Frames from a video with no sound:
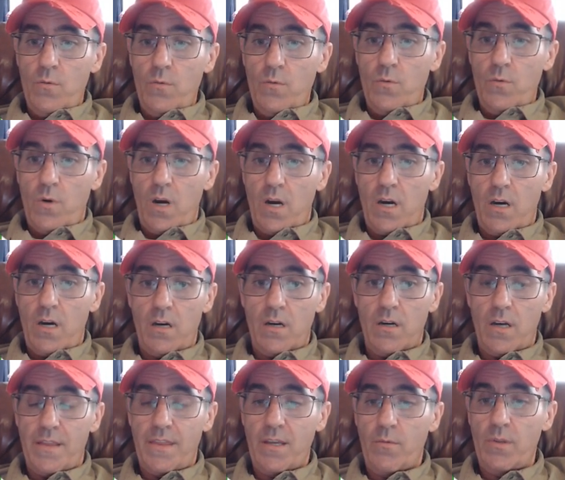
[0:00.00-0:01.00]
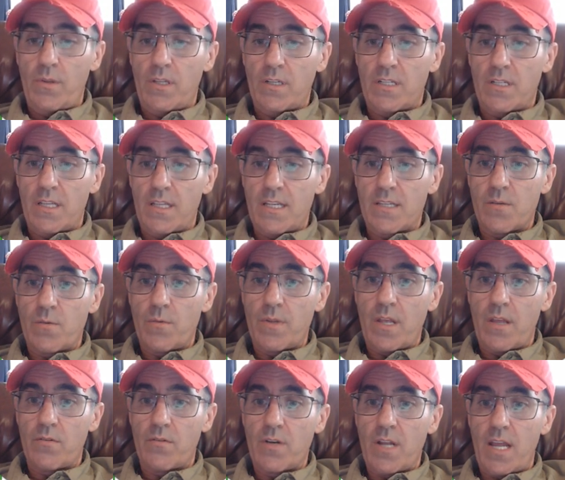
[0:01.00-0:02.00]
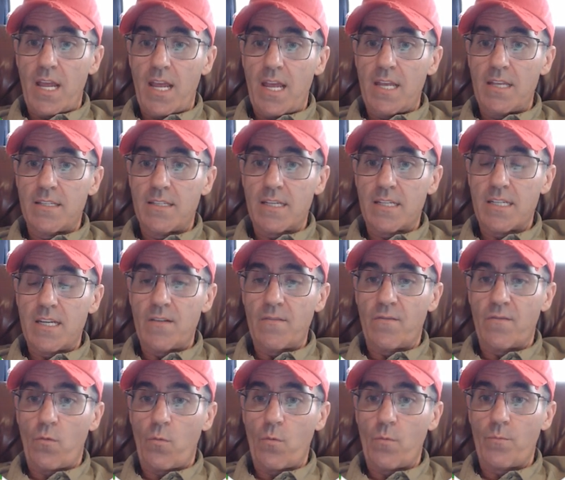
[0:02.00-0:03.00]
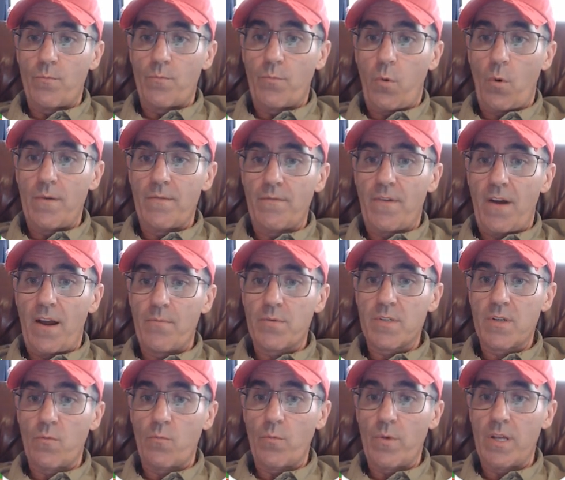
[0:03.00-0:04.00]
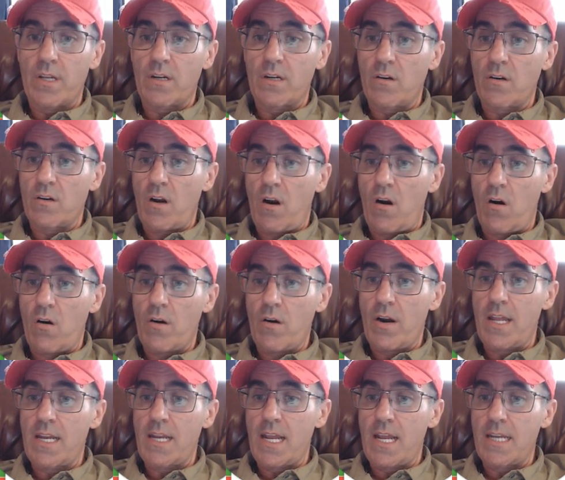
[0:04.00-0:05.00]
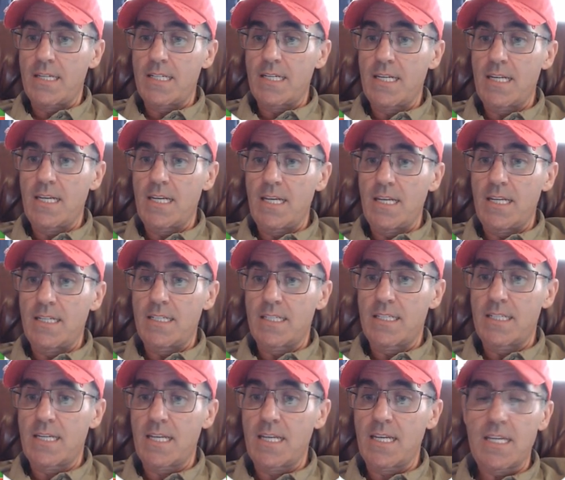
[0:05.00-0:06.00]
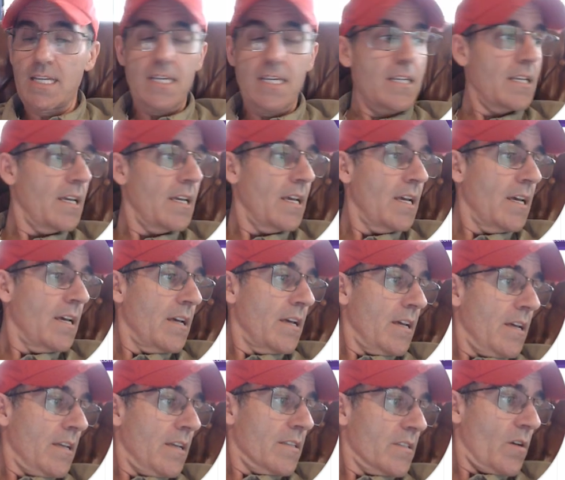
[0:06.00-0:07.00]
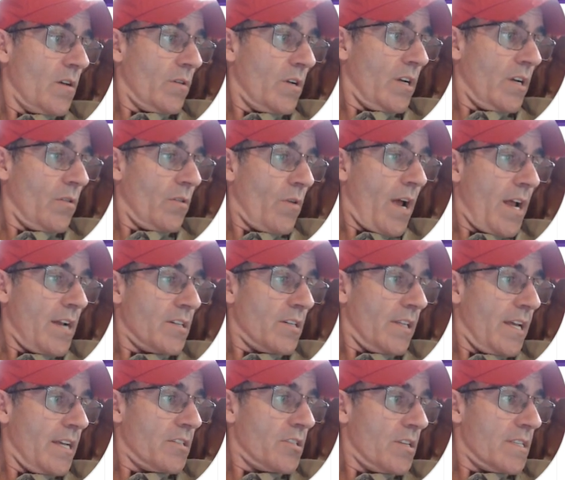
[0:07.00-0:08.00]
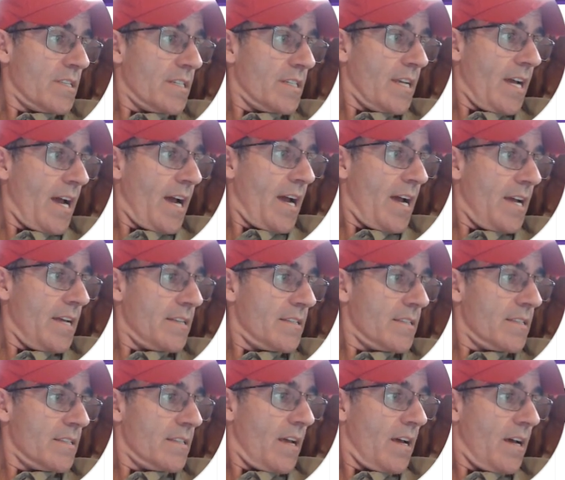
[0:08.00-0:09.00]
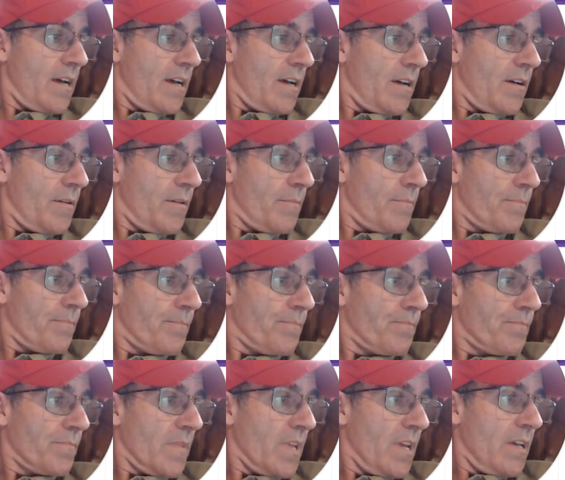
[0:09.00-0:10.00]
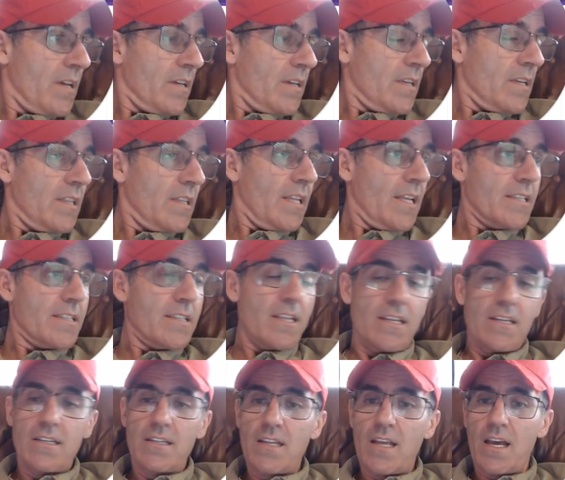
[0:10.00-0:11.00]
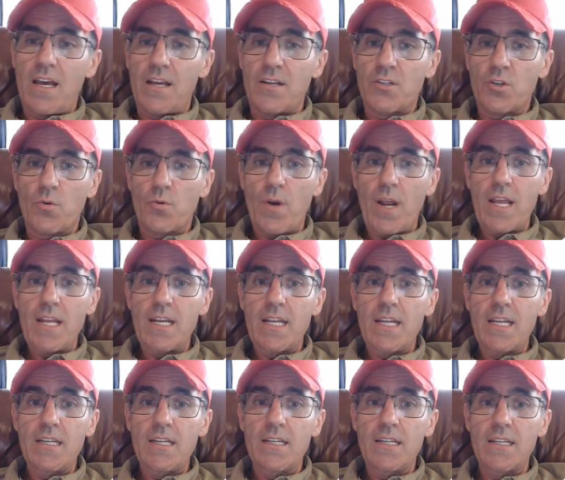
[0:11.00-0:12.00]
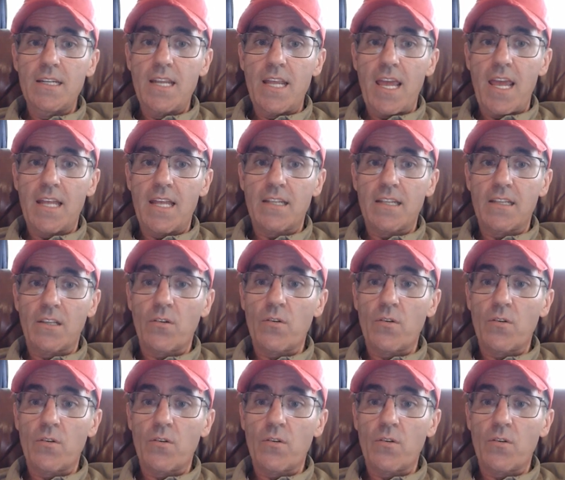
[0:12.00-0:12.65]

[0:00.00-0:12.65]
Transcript: Oh, I think we looked at this one the other day. 16.5% win on RNDT. So congratulations, guys. Listen, trading